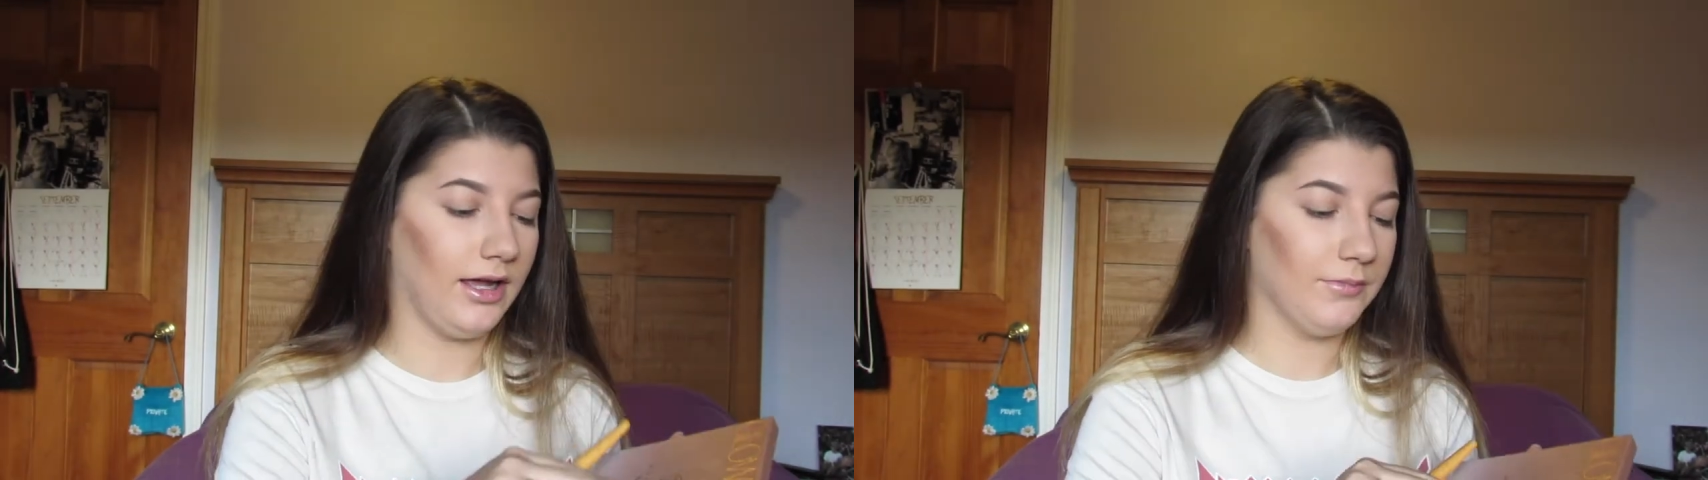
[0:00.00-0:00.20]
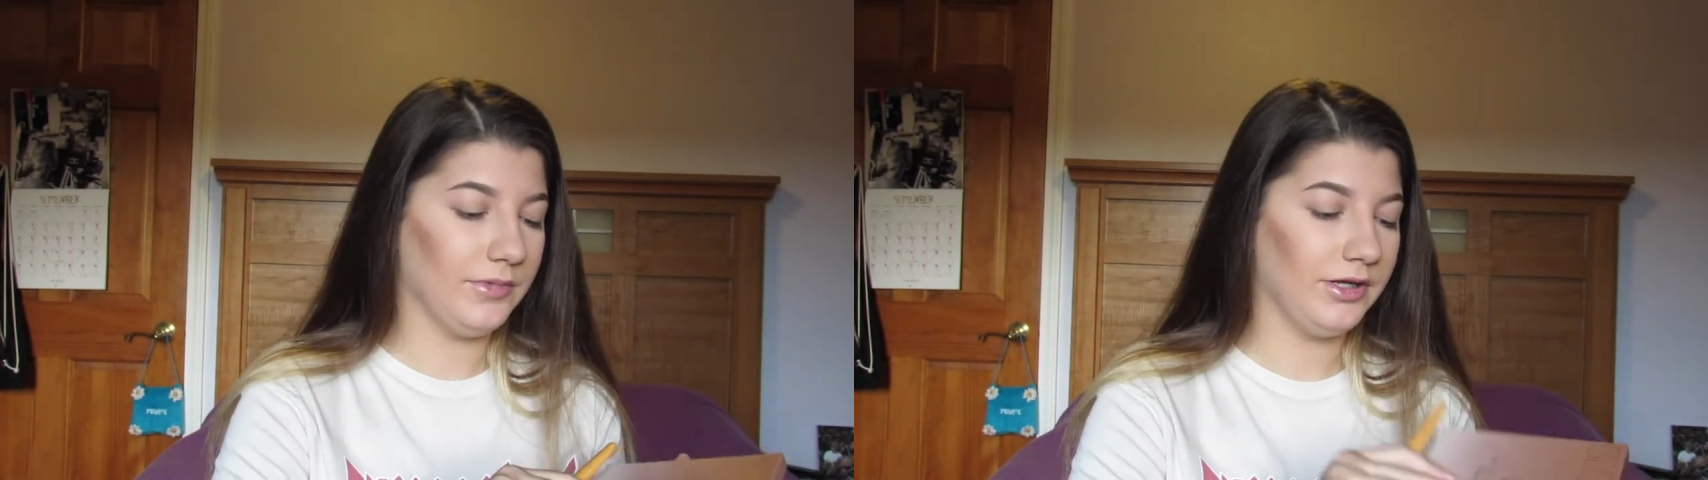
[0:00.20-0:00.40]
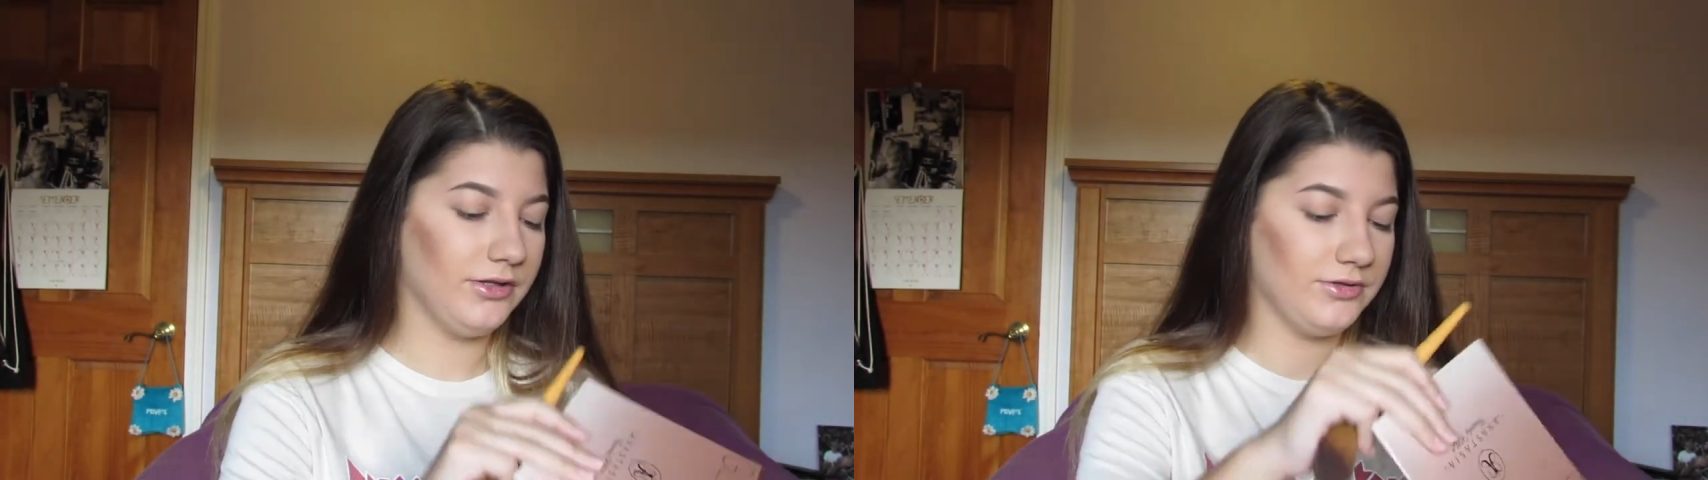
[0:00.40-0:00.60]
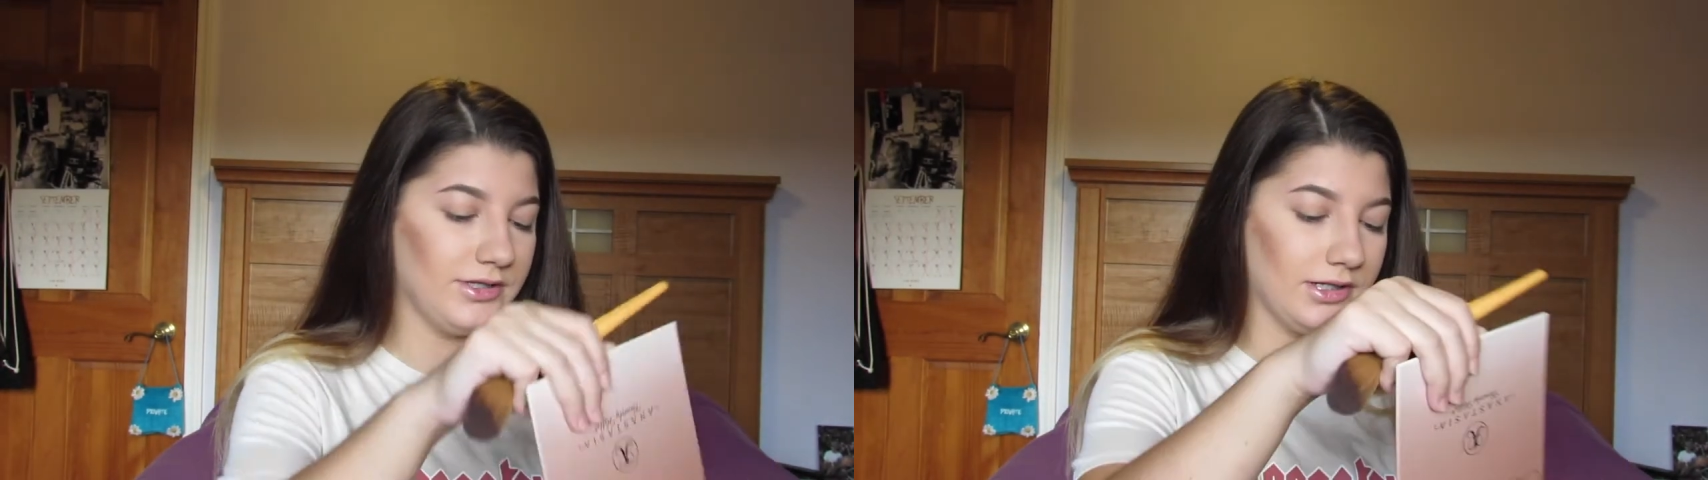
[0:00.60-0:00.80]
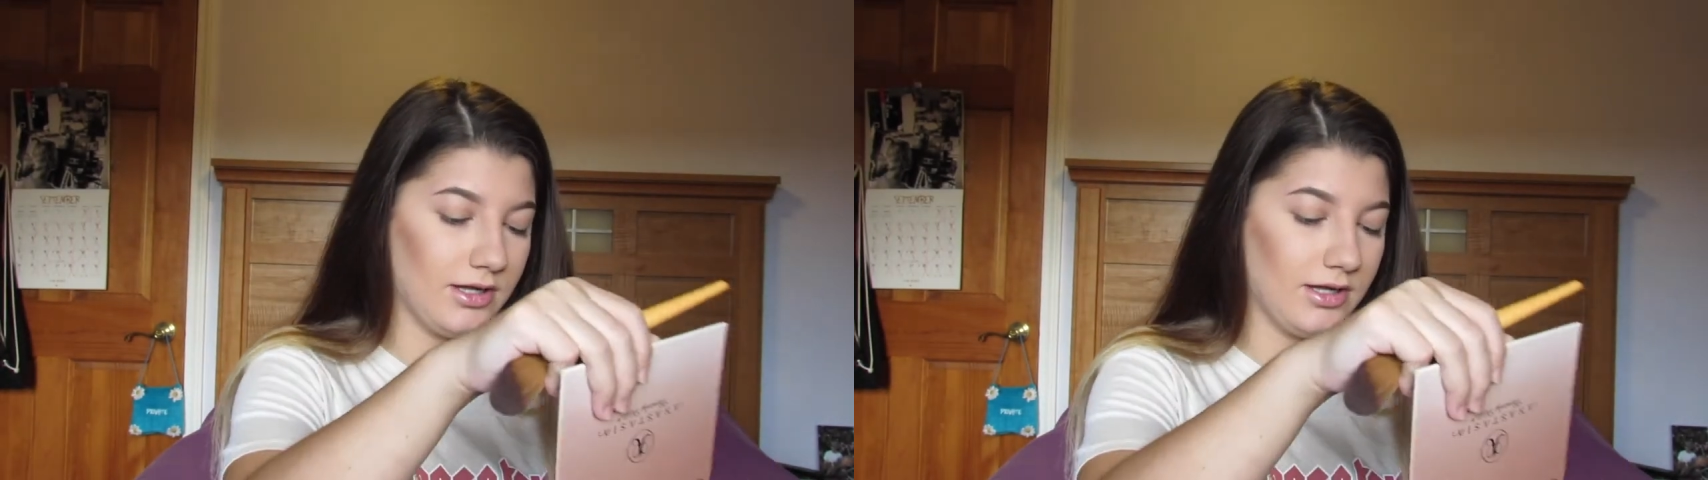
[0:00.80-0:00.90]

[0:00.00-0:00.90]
I'm gonna use the